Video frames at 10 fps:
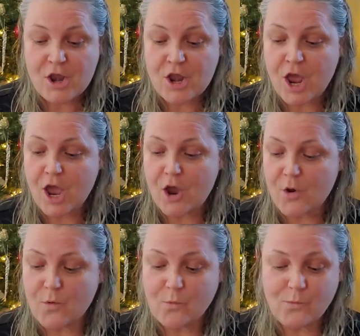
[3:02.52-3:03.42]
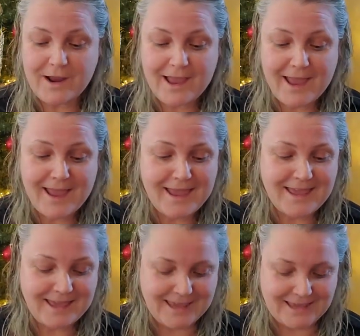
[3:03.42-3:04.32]
No way!
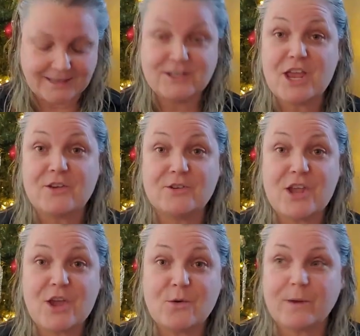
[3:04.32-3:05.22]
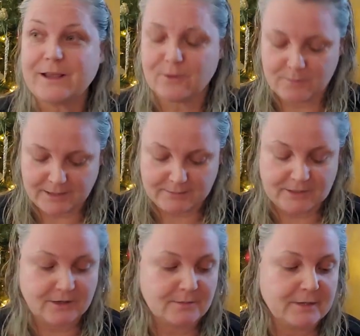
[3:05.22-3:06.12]
No, no way! Oh my
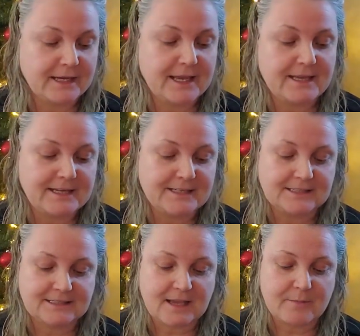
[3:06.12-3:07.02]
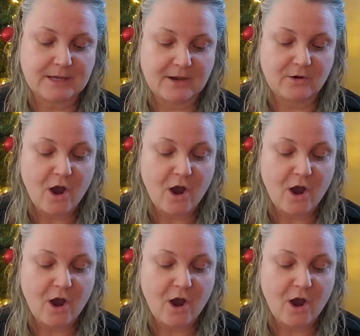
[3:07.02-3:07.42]
God, my eighties is coming out.